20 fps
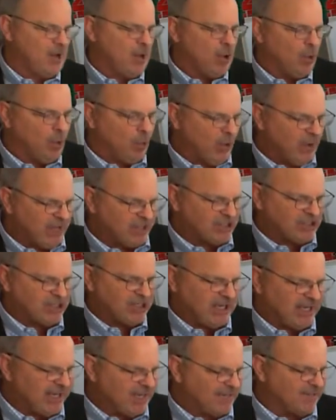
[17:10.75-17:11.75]
which
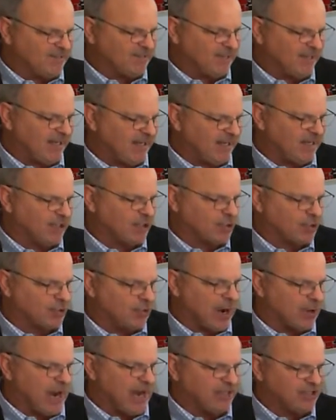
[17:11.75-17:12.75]
is in
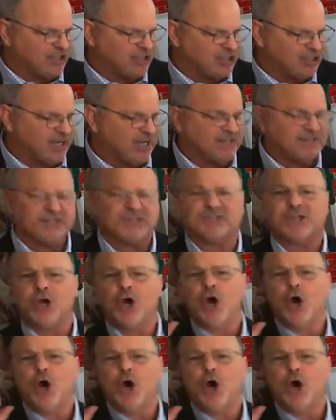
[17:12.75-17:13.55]
Christ Jesus,